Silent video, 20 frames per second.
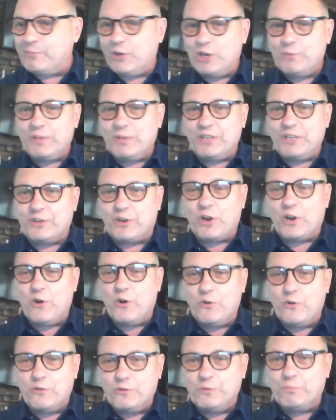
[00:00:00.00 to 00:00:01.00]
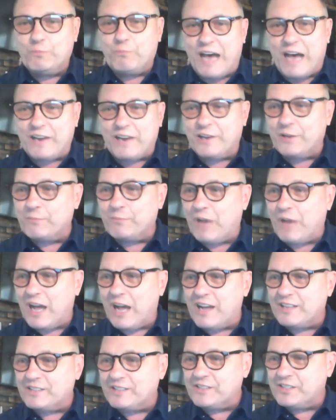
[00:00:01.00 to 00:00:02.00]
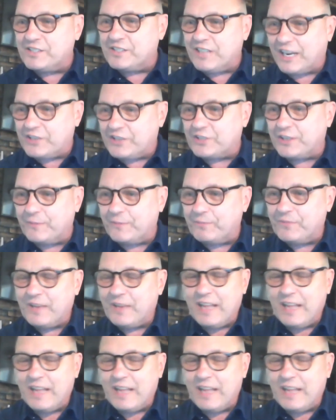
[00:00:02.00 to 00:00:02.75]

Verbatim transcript: put them in your own bottle and bond section.